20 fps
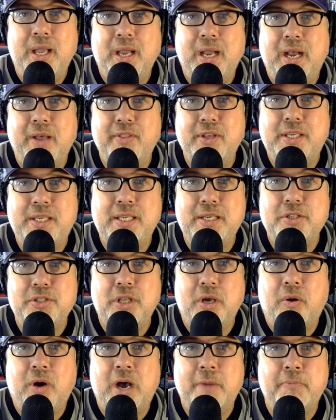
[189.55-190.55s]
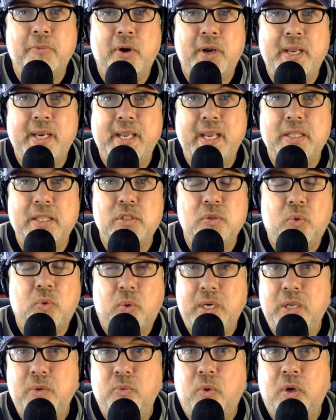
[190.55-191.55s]
The Kings, though, operating at
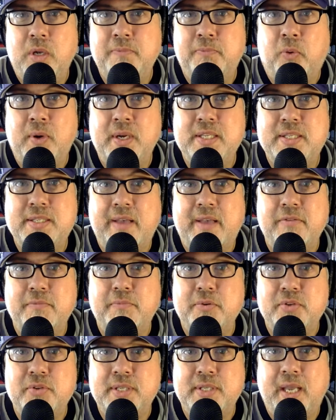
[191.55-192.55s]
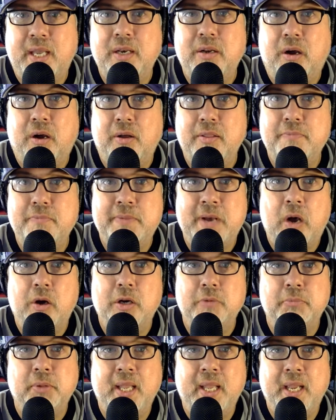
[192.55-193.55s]
21.7% on the
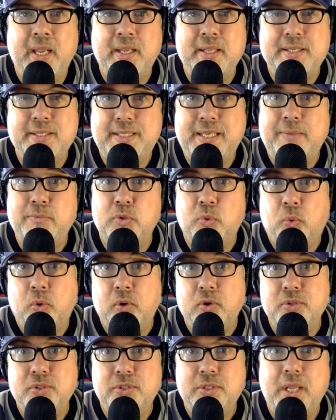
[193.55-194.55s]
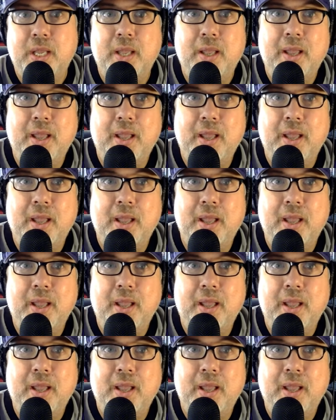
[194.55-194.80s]
power play. It seems worse.